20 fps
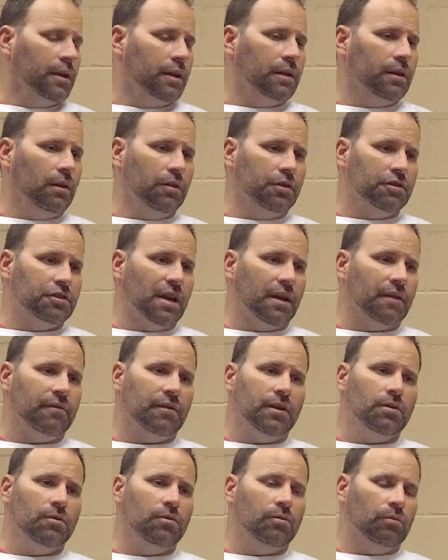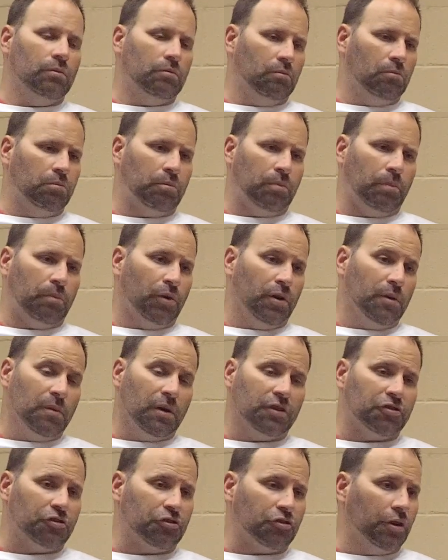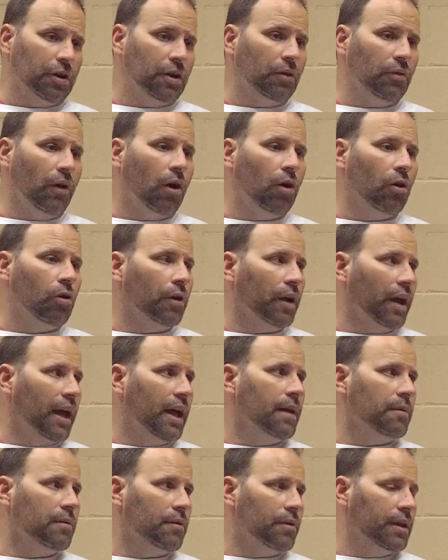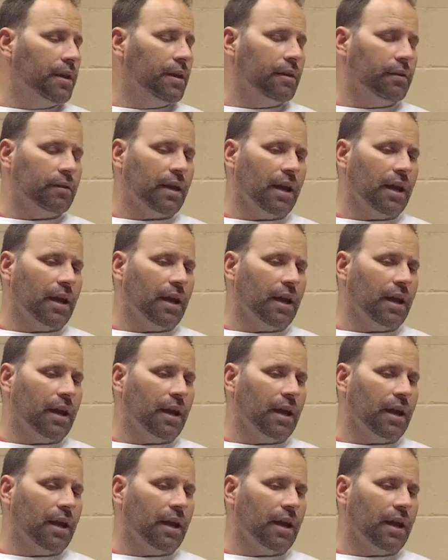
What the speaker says: The JV pretty much trailed the whole game and then